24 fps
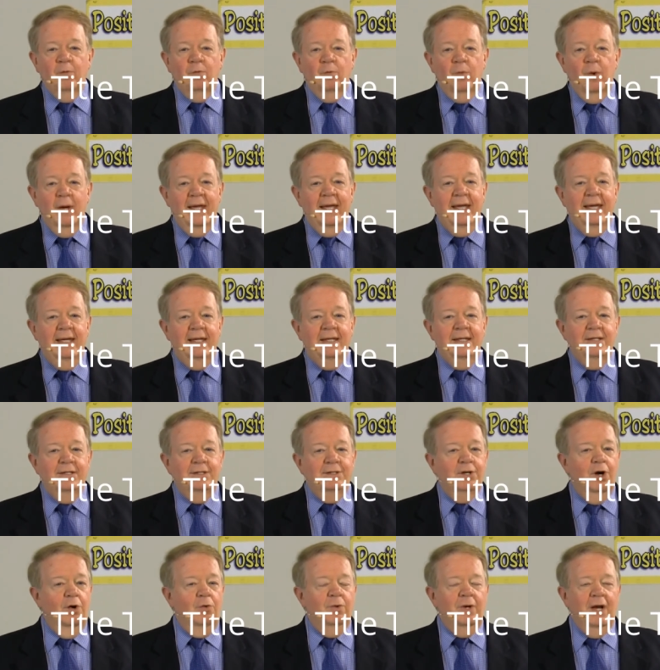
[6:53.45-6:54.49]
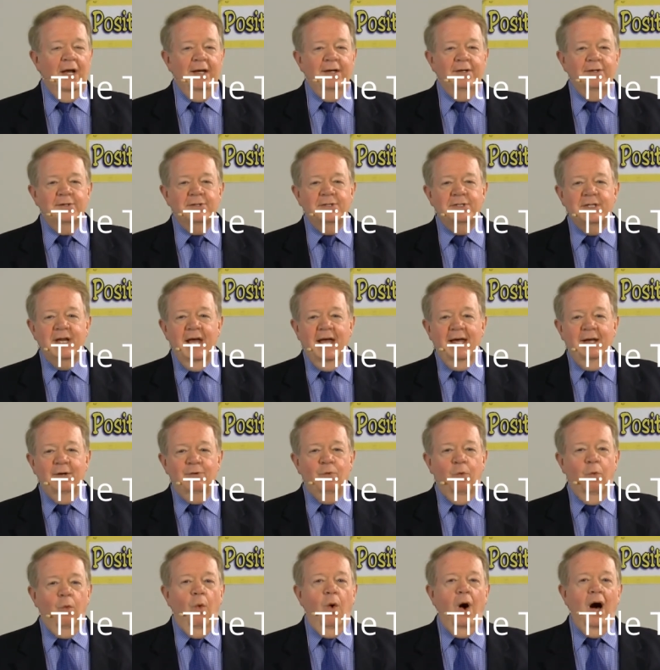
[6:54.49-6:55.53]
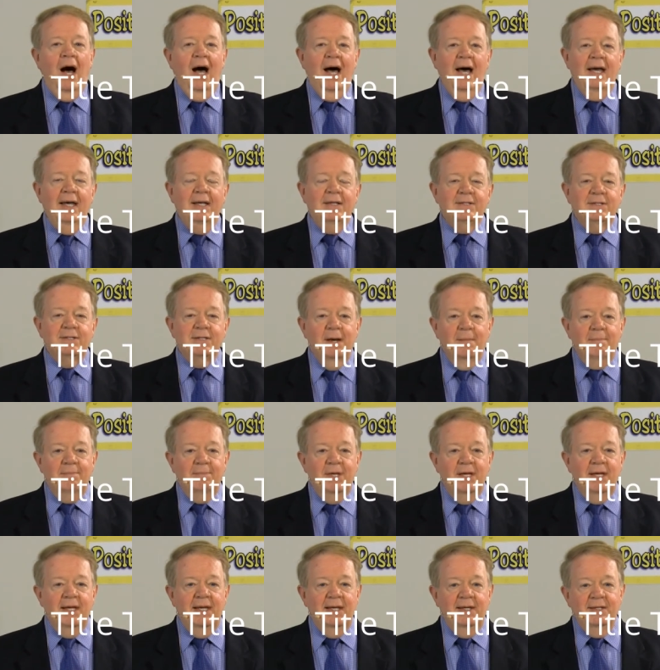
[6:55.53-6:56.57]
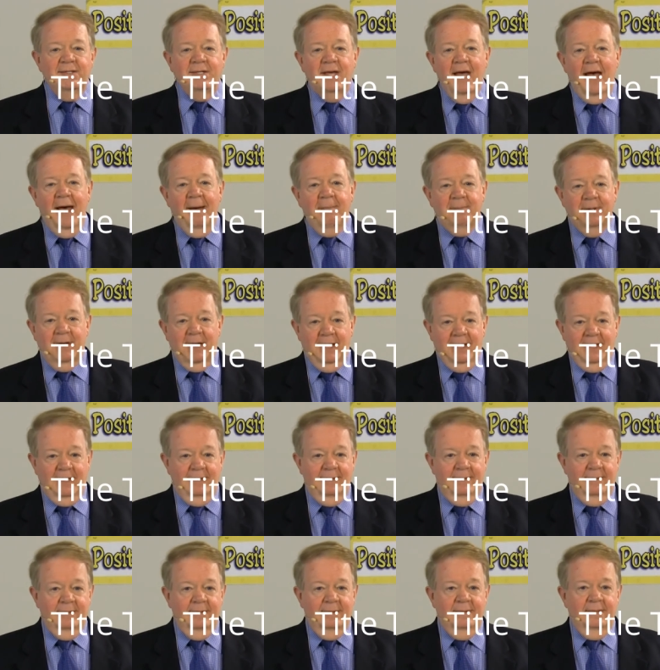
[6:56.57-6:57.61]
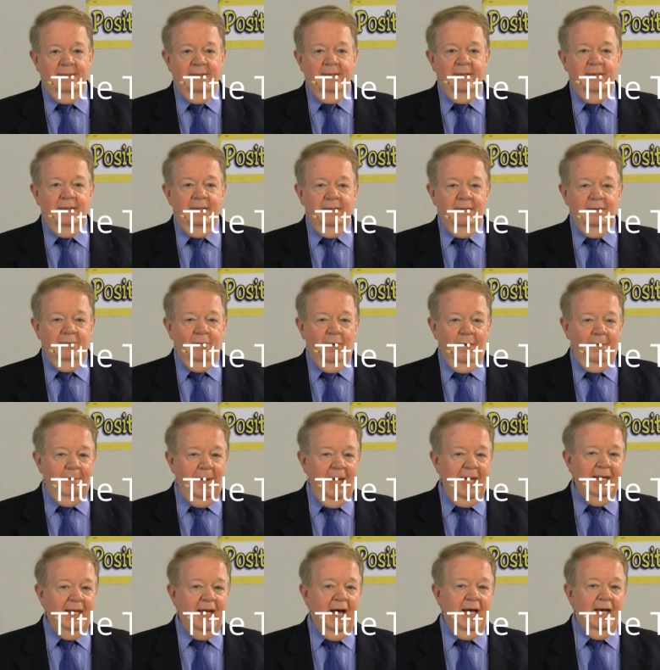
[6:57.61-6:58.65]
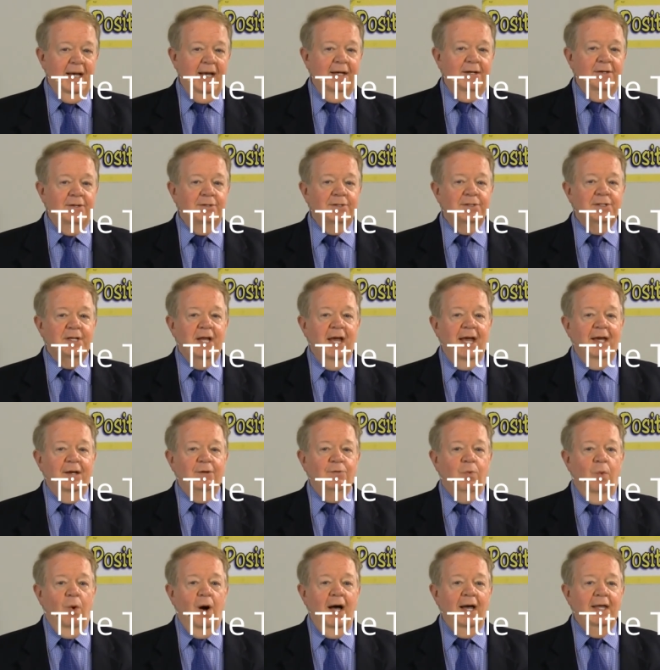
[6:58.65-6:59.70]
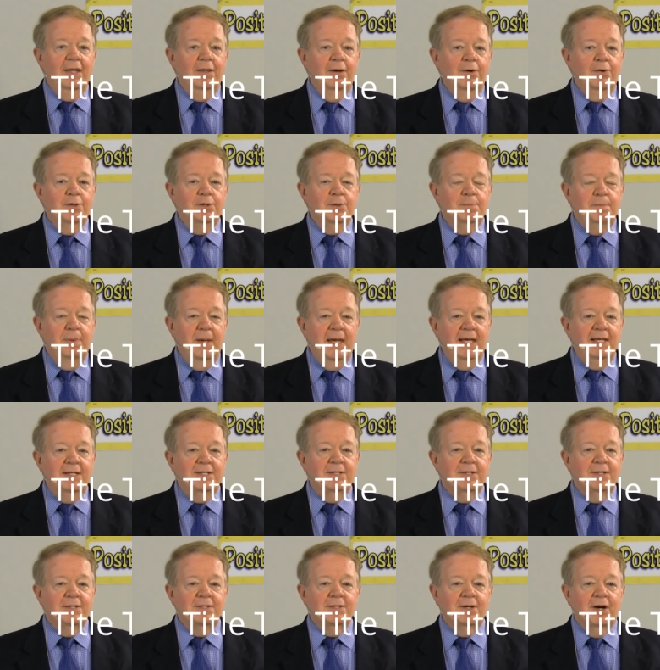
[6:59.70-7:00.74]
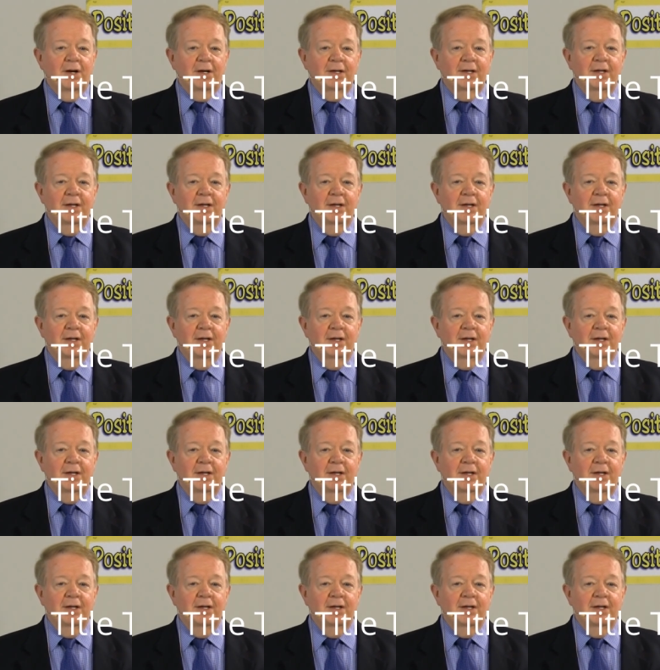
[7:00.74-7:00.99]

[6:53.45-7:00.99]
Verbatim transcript: we don't understand why something is happening. We may not understand why those pieces are